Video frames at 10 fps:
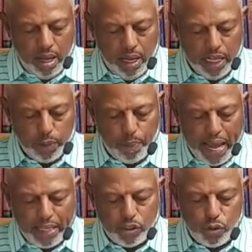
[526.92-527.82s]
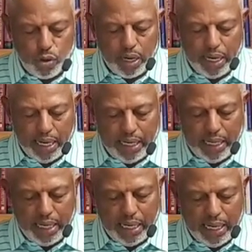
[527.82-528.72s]
His pastor
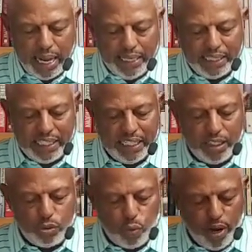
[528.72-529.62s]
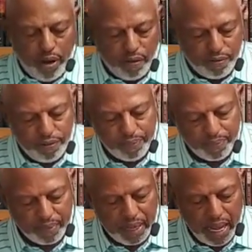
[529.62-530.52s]
ended in 1912
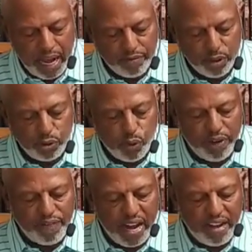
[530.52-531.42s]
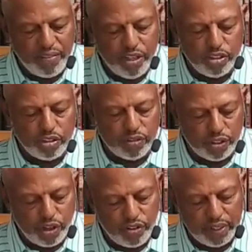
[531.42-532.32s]
after 25 years of
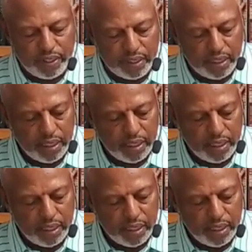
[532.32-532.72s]
service.